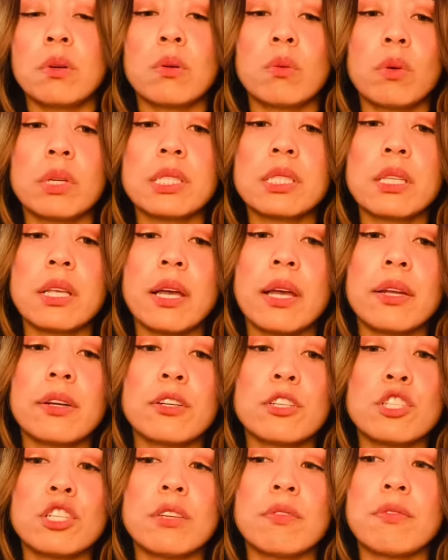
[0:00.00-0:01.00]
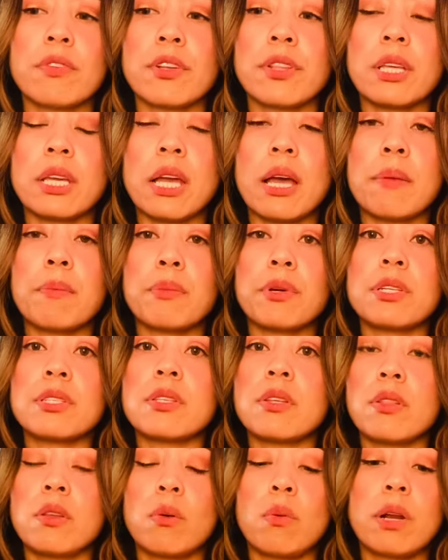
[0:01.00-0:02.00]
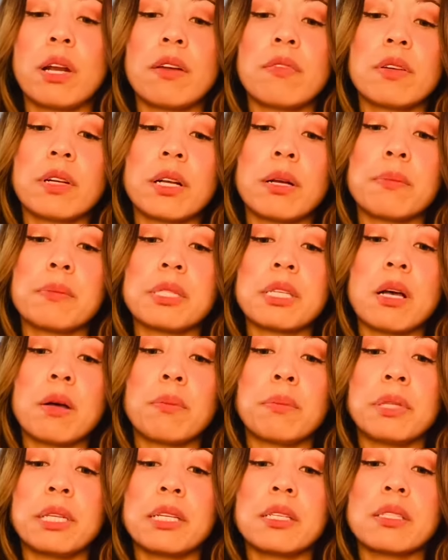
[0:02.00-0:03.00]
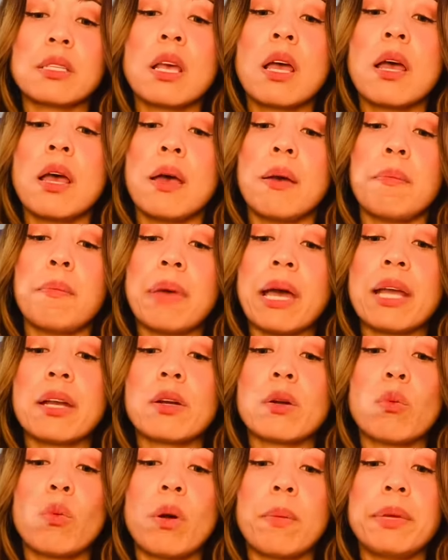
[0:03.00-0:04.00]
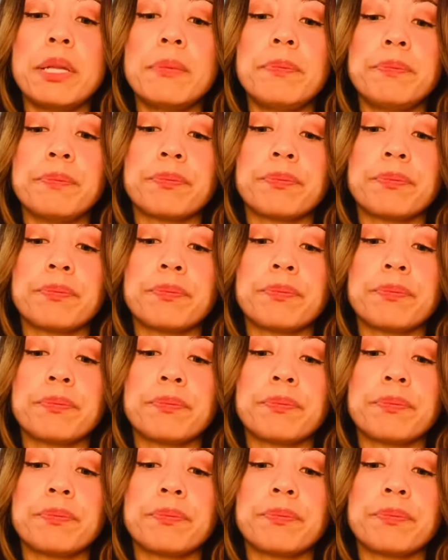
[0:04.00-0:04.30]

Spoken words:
What's the energy for the Empress and the whatever comes out, please? Man or woman